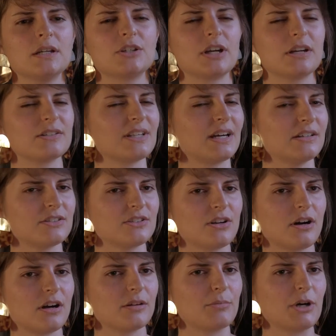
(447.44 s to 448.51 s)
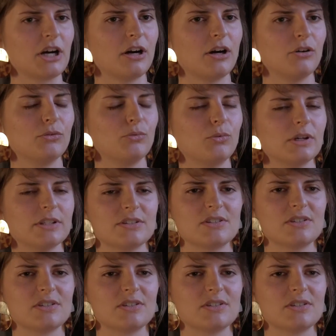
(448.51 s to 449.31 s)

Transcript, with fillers: Genocide is not about one